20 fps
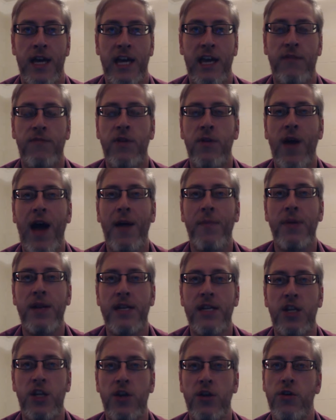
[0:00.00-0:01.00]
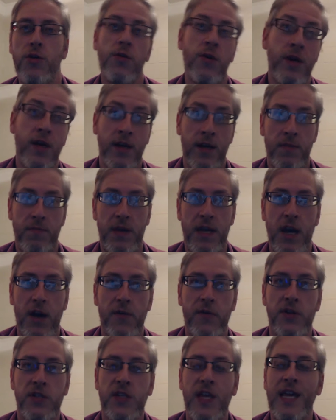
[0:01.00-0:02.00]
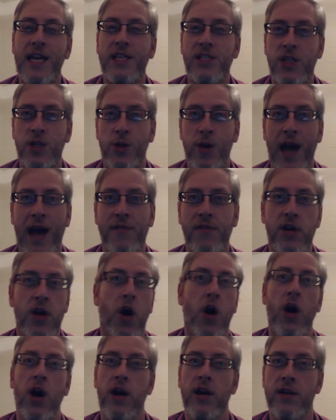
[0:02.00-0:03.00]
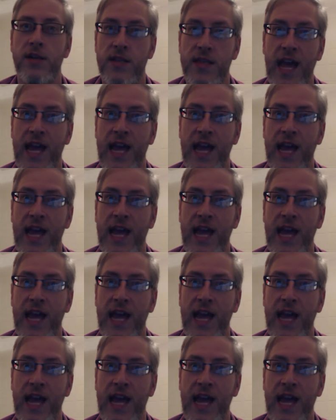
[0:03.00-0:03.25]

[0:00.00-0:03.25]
If you happen to be overseas and you have a card